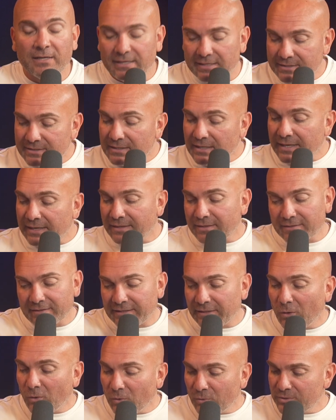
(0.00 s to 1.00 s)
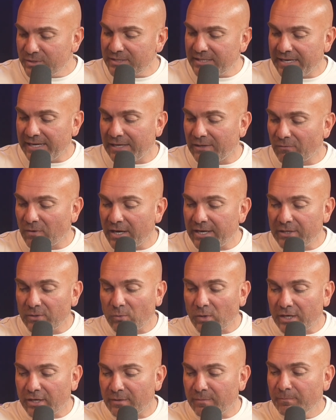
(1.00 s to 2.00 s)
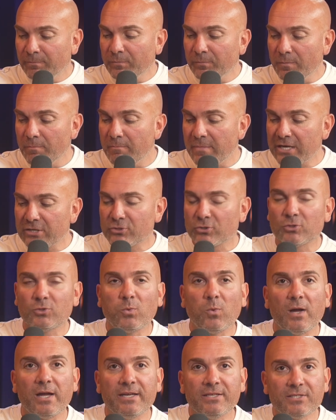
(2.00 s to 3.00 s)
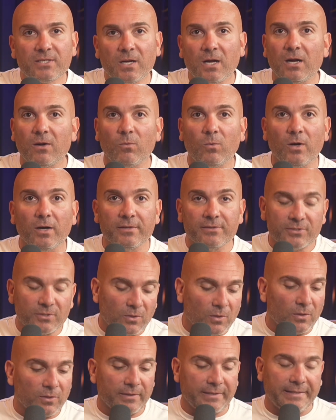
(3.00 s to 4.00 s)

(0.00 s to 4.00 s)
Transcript: It's like the old saying, right? You want to measure twice, cut once, call it a